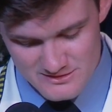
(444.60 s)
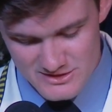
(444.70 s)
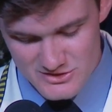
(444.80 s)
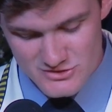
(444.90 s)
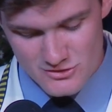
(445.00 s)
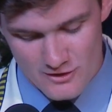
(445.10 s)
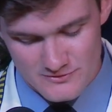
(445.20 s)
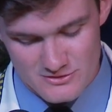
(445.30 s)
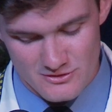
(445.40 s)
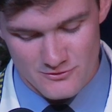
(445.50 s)
Teachers are
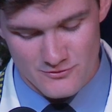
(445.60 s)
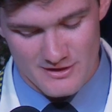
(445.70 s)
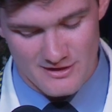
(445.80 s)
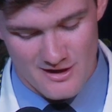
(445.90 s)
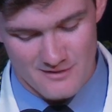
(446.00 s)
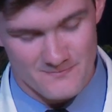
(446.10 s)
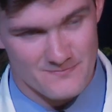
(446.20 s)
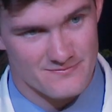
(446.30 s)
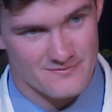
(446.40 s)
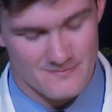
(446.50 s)
often on the front line,
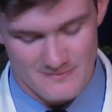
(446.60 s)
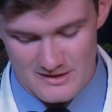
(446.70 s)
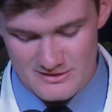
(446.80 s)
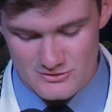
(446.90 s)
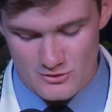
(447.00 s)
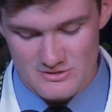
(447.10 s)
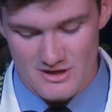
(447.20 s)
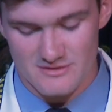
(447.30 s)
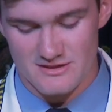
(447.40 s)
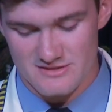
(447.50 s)
and there's no
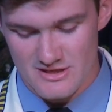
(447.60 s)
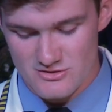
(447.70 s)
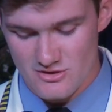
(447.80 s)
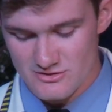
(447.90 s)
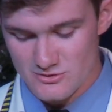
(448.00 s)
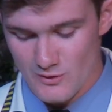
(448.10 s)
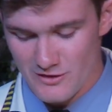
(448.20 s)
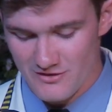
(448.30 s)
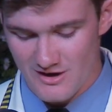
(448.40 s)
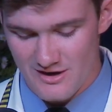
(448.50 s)
doubt that St. Charles'
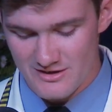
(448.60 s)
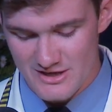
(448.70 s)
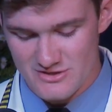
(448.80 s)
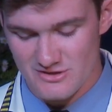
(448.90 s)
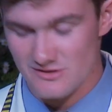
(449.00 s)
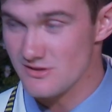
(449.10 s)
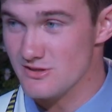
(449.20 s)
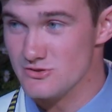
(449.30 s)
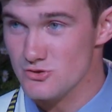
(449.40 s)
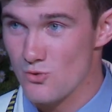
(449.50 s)
one-of-a-kind nature
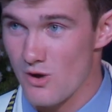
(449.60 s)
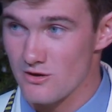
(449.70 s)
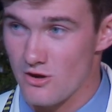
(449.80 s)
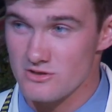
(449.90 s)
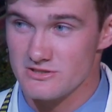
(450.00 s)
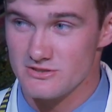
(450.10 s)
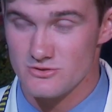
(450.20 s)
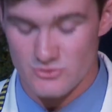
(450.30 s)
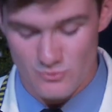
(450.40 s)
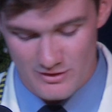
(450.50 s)
is due quite largely
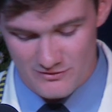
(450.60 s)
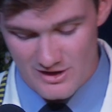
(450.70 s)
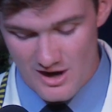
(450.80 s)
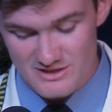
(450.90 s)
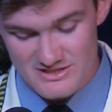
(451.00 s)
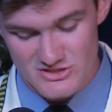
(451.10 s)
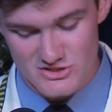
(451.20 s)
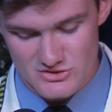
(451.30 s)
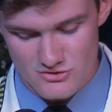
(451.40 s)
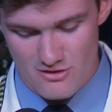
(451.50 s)
to its one-of-a-kind
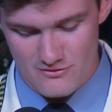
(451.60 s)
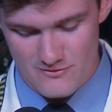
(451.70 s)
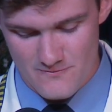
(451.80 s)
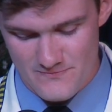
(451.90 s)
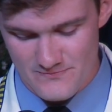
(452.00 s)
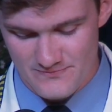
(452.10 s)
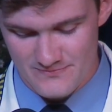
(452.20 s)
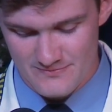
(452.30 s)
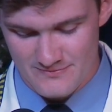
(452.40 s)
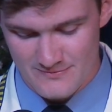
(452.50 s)
teaching staff.
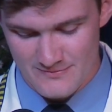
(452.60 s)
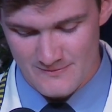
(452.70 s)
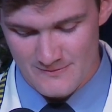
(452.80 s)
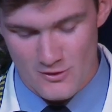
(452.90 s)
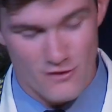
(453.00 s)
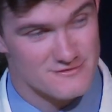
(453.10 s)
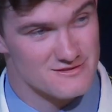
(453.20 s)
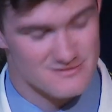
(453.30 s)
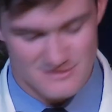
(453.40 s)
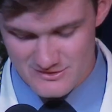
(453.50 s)

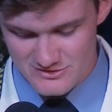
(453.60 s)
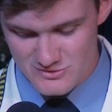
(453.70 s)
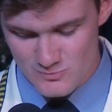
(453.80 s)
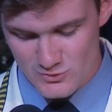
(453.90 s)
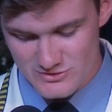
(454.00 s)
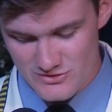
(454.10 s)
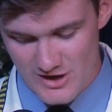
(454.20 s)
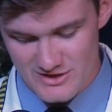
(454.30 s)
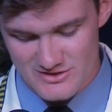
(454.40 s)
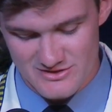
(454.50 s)
Often, it is the small
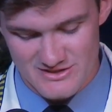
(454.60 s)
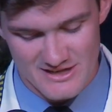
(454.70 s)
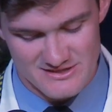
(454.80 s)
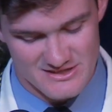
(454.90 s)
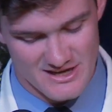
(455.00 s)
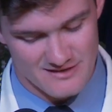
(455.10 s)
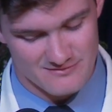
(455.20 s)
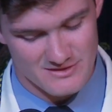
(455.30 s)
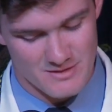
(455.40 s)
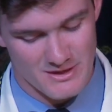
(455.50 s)
interactions day to day
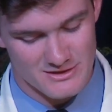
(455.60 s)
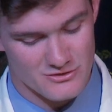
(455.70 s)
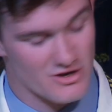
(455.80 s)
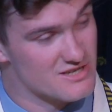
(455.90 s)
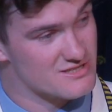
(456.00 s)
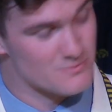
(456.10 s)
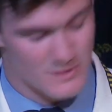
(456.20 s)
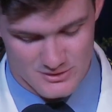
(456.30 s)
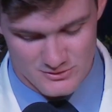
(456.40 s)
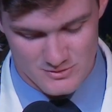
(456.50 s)
that make the greatest
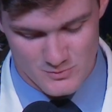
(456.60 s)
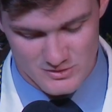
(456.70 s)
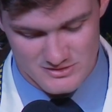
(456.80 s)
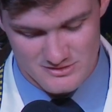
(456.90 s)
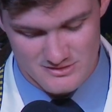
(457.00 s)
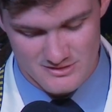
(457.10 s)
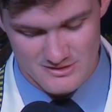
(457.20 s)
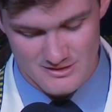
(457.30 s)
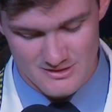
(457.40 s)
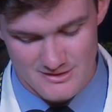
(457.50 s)
impact on the boys,
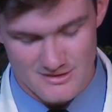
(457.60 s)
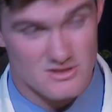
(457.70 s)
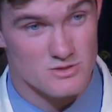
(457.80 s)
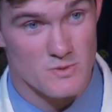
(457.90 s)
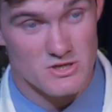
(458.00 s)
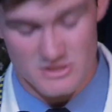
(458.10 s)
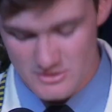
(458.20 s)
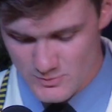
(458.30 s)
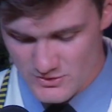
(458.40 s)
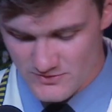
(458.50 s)
and especially
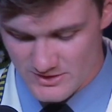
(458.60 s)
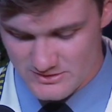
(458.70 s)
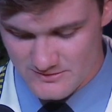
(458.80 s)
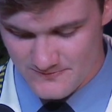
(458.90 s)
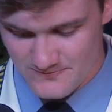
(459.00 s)
the prefects.